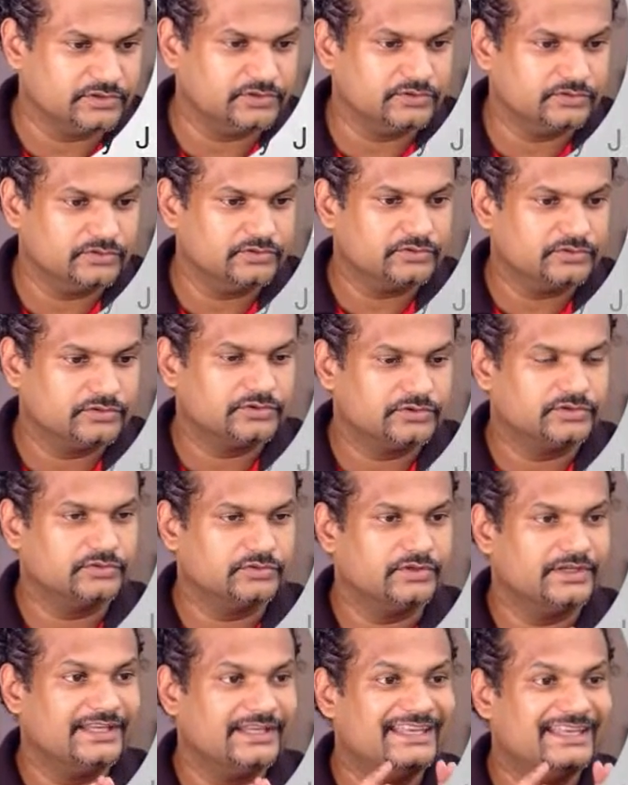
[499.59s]
A walnut
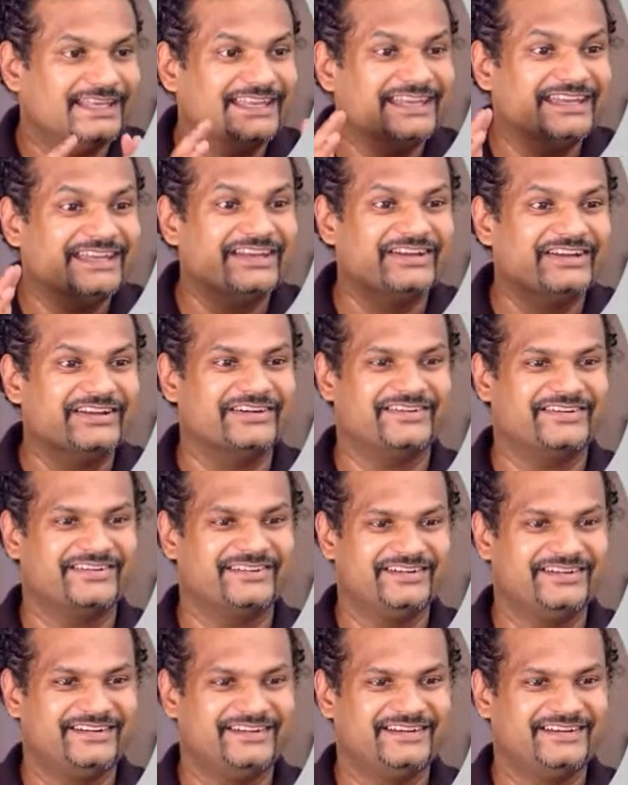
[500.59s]
is the nut of care. any tree of